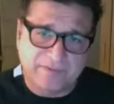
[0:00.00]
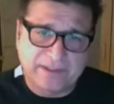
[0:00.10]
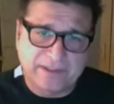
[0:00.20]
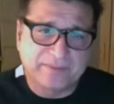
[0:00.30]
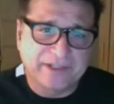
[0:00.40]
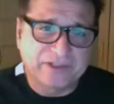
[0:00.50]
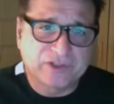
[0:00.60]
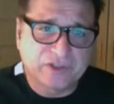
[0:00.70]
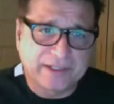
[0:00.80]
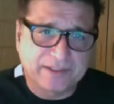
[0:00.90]
giving them
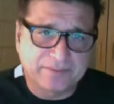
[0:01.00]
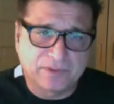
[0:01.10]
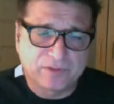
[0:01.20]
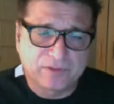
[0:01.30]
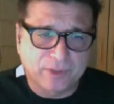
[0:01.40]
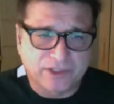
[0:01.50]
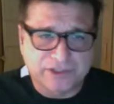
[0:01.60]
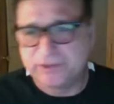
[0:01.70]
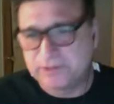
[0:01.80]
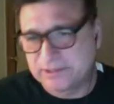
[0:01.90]
information so they can
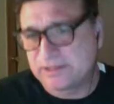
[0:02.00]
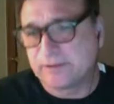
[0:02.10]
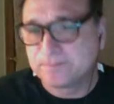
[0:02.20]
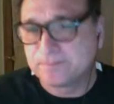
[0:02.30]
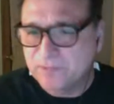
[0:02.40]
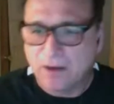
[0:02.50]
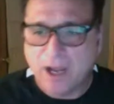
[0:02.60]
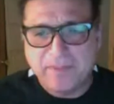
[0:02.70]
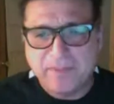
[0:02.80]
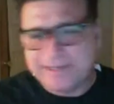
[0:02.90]
prosecute, etc.
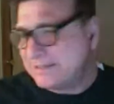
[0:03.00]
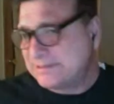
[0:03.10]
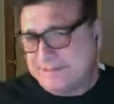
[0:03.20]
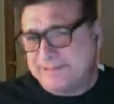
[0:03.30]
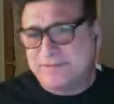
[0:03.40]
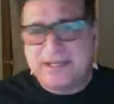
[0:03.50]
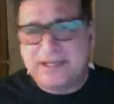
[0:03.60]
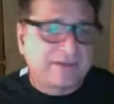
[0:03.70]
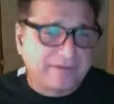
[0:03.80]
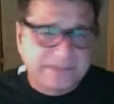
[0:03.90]
Now, I'm not against any of
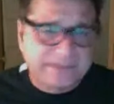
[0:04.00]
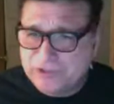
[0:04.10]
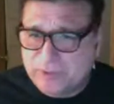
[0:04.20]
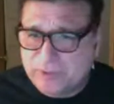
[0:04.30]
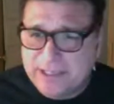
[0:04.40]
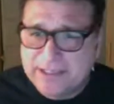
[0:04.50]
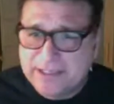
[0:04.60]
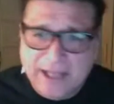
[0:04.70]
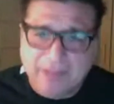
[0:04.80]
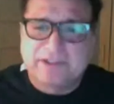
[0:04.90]
that. I don't have any issues with
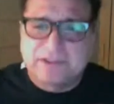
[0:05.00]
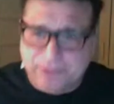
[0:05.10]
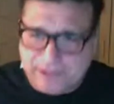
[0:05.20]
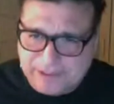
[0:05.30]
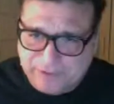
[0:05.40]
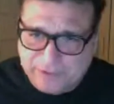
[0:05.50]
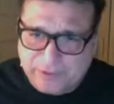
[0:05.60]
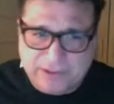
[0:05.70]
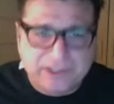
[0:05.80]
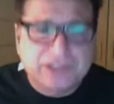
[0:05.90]
that. I'm just bringing you
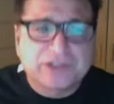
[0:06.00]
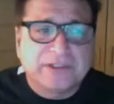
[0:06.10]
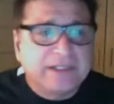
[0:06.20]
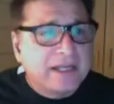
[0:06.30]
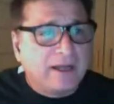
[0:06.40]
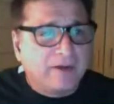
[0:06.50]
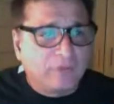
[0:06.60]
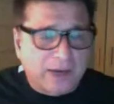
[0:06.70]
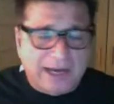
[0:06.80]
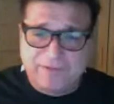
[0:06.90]
a little history of
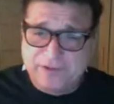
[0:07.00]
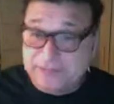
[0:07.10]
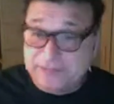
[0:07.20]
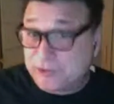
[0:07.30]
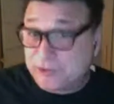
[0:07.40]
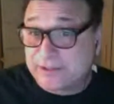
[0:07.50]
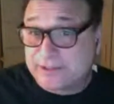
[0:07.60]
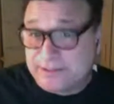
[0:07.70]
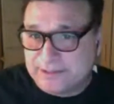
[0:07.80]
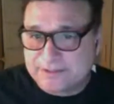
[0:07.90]
where I feel net
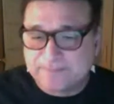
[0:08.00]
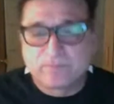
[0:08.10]
neutrality is.